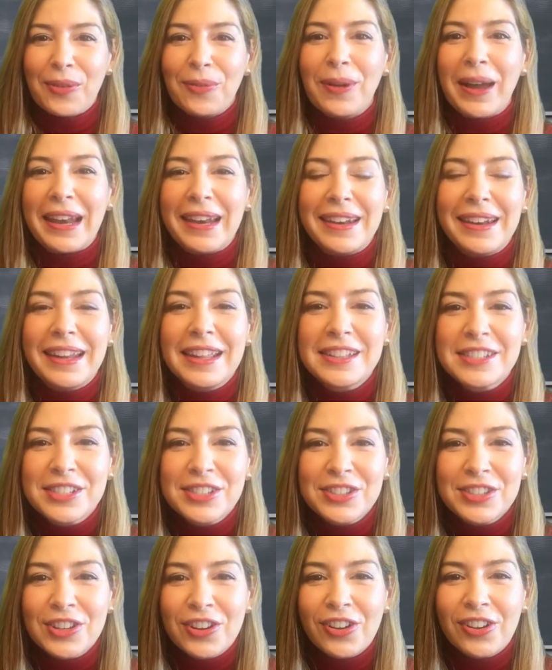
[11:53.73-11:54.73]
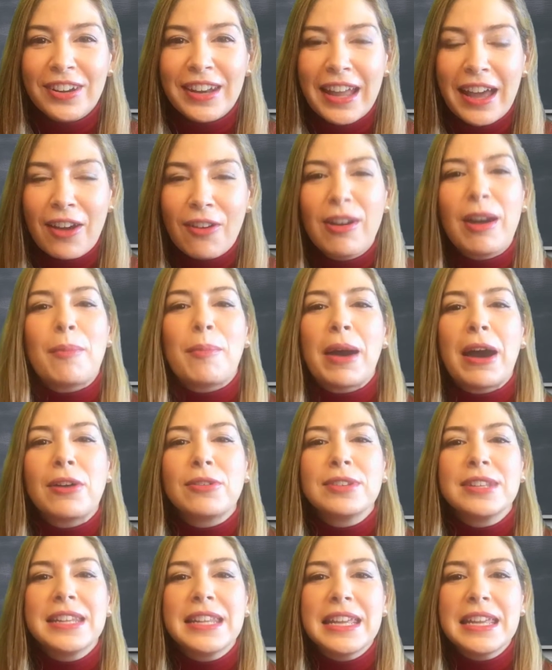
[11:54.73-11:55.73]
Well, let's talk now
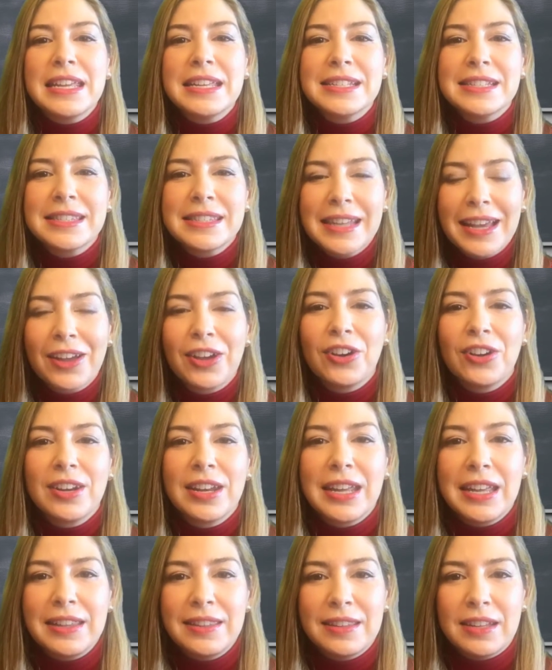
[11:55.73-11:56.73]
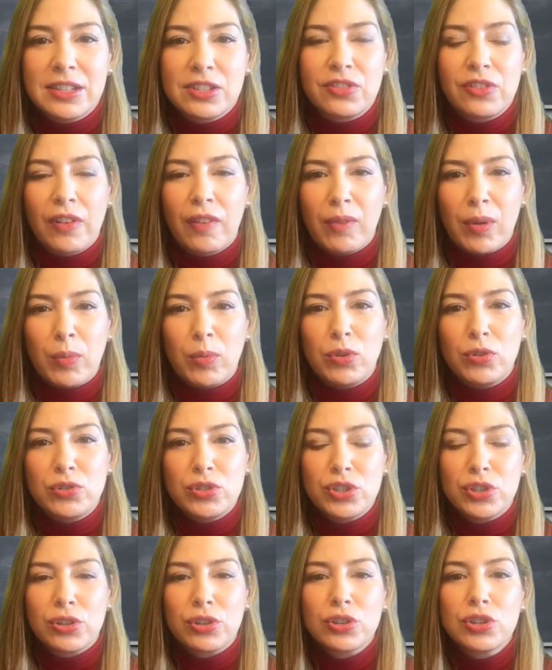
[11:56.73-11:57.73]
about the second industrial
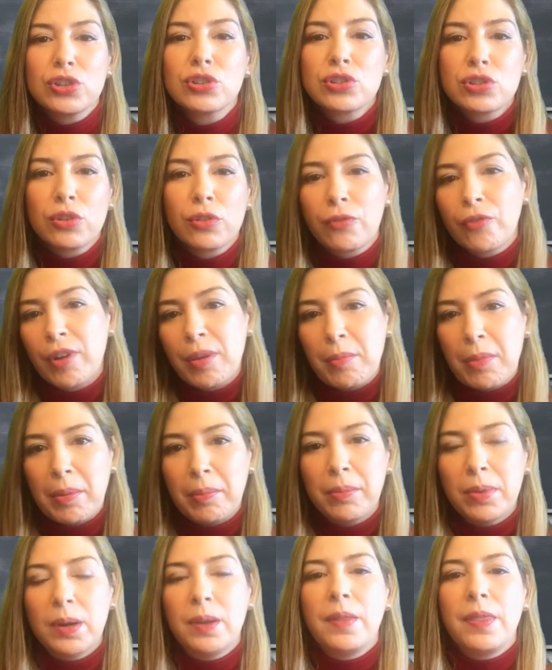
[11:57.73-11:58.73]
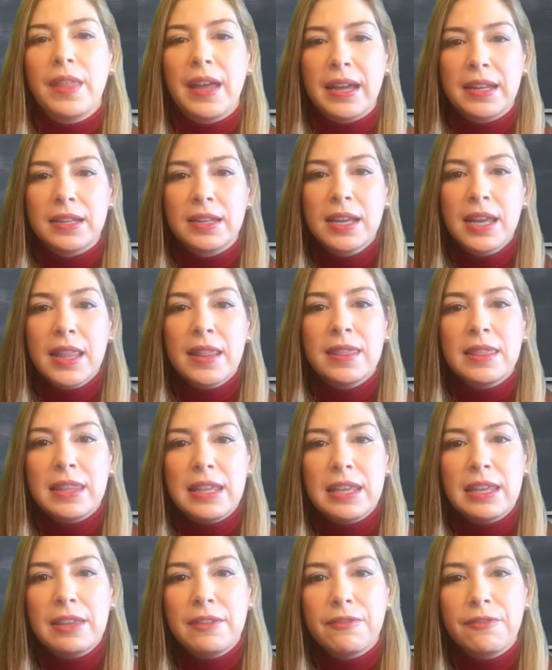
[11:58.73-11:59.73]
revolution. You should remember that
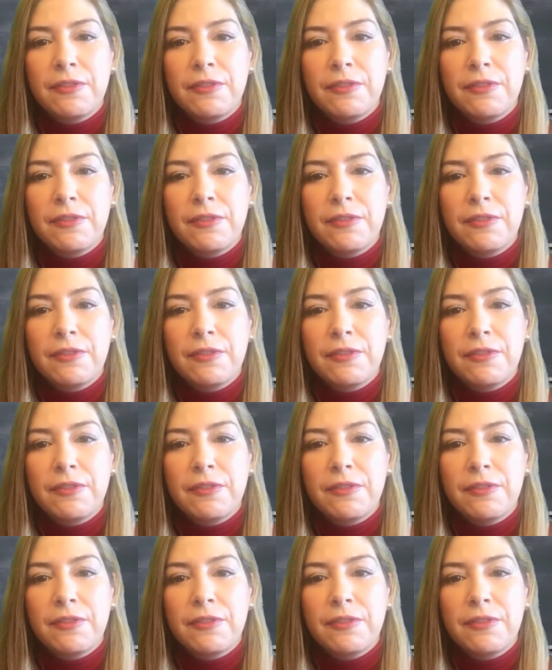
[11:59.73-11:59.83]
the